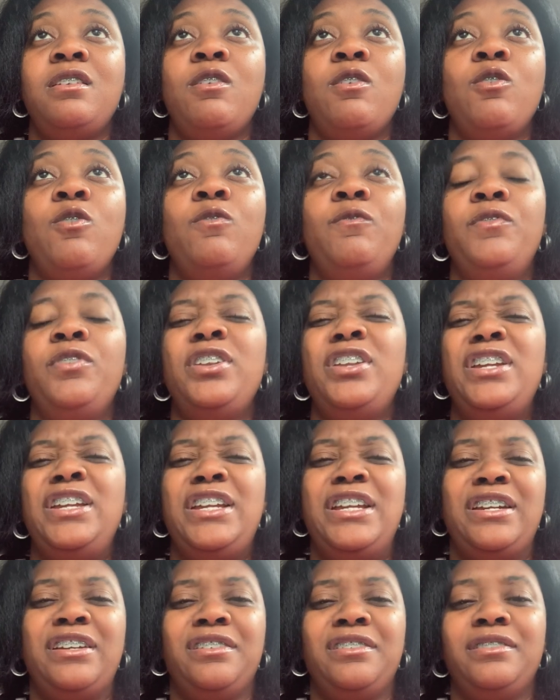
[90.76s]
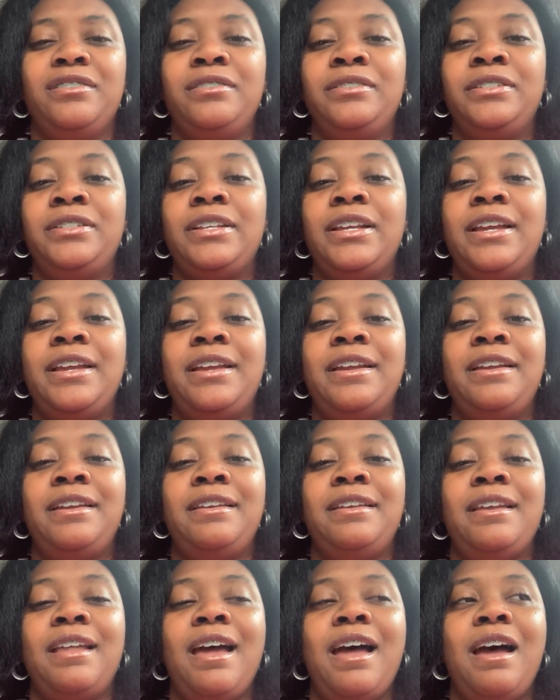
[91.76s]
over the years,
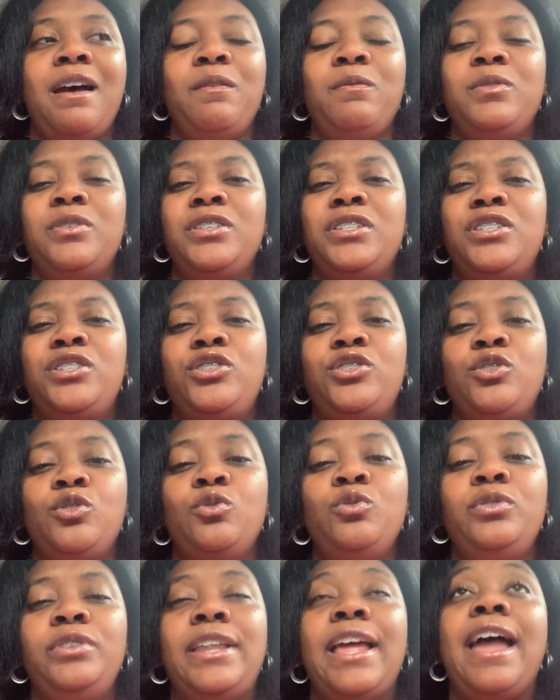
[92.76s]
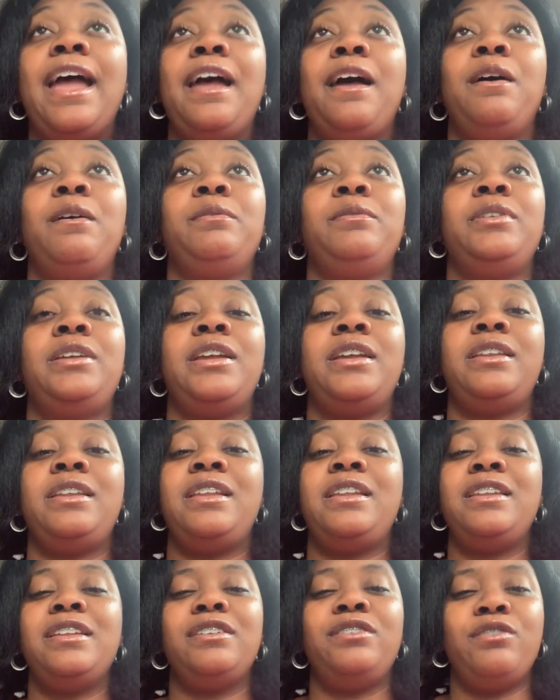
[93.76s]
and I was so down and
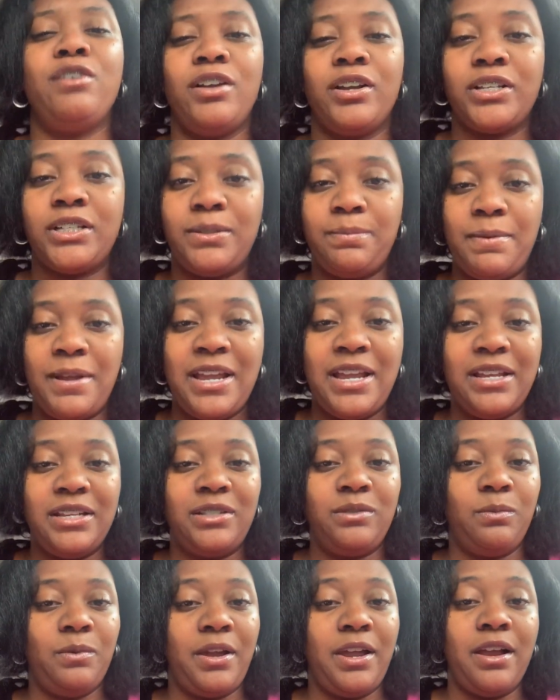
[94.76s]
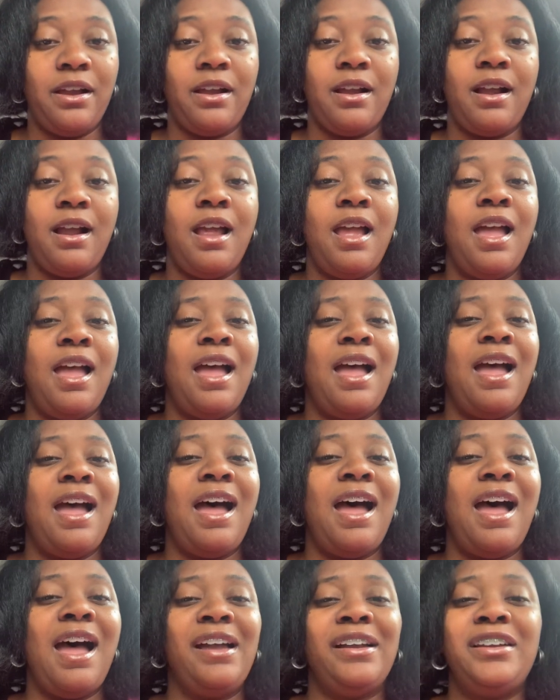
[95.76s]
in a dark space where
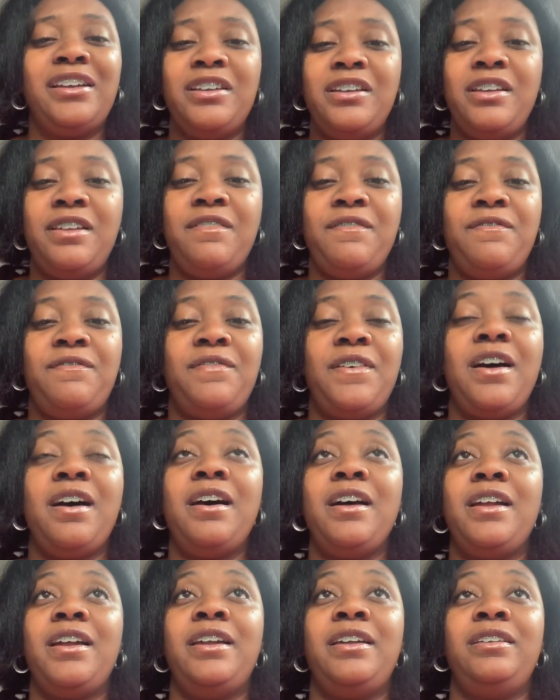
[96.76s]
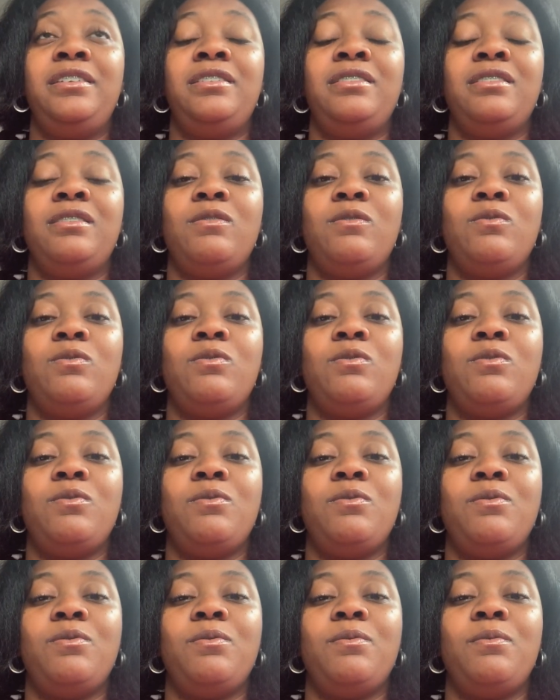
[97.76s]
I couldn't find
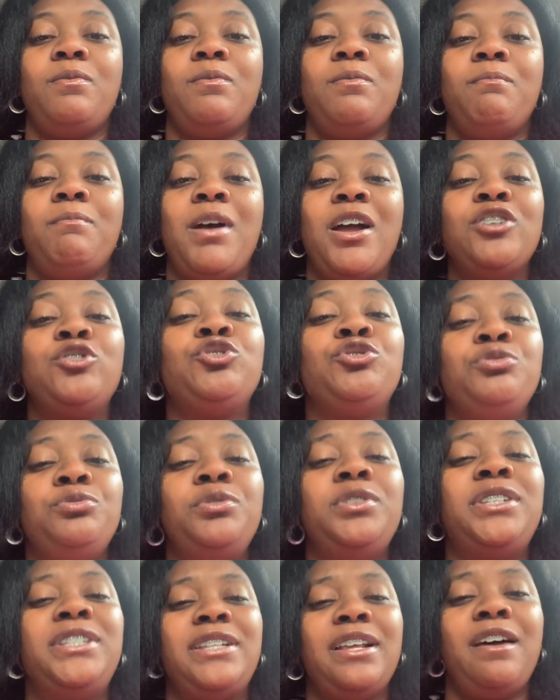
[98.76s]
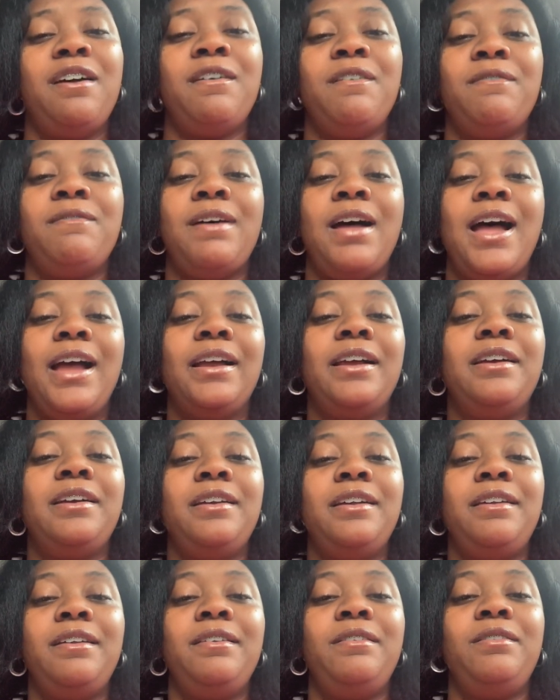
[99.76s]
my true self. I
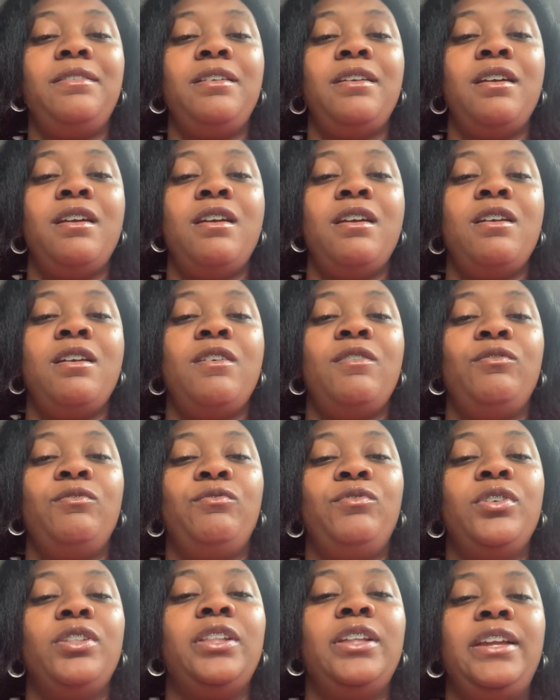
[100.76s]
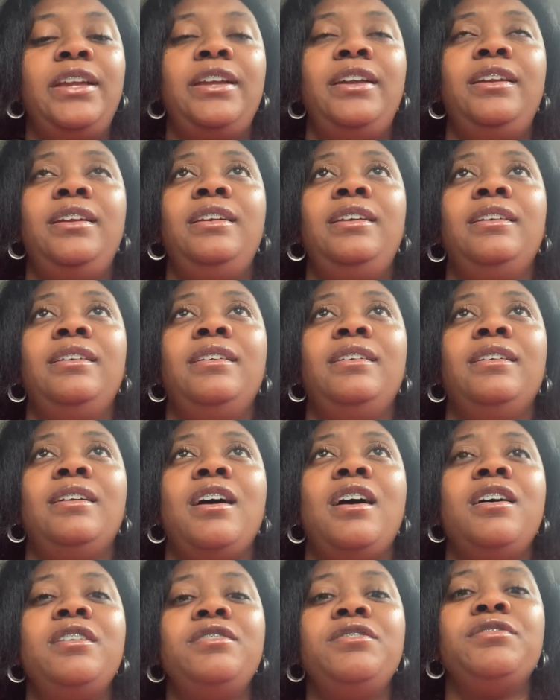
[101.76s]
couldn't really
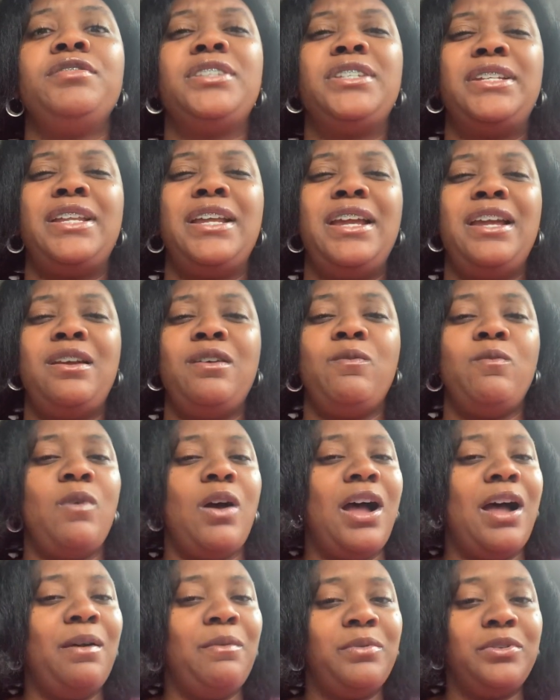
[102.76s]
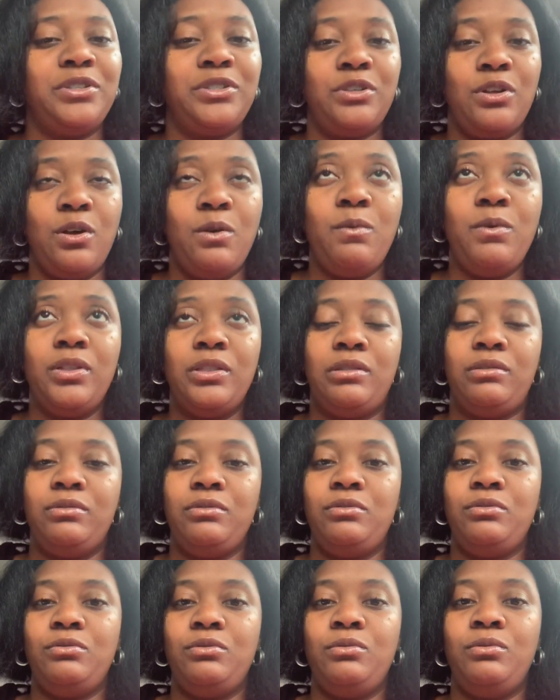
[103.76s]
understand why I was going
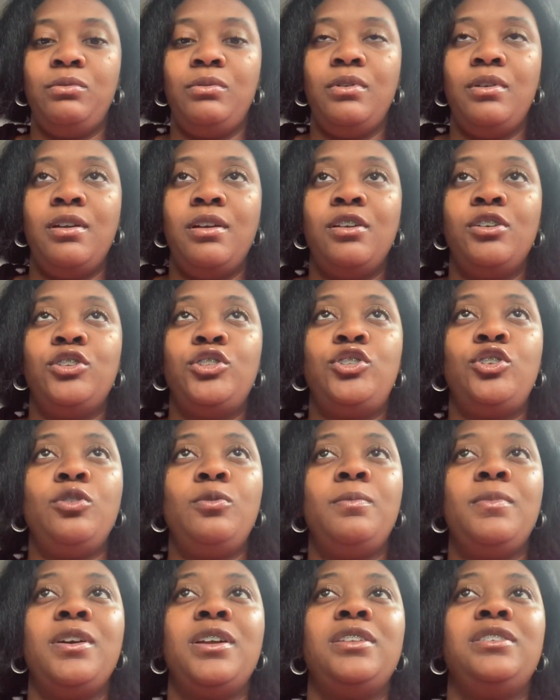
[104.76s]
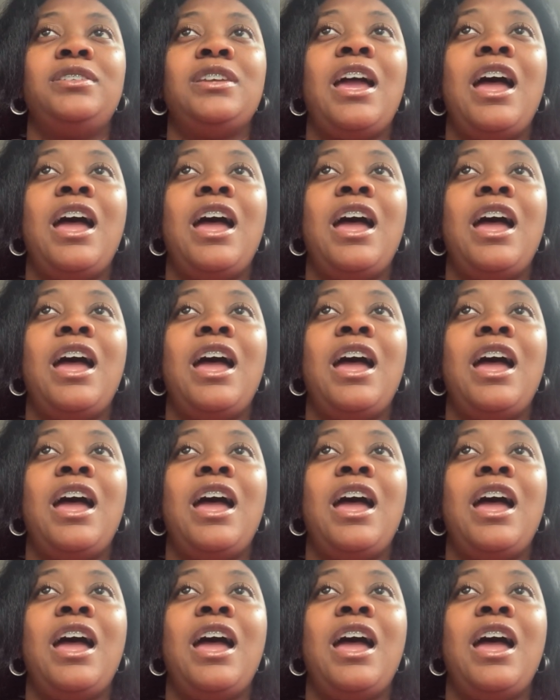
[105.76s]
through so much.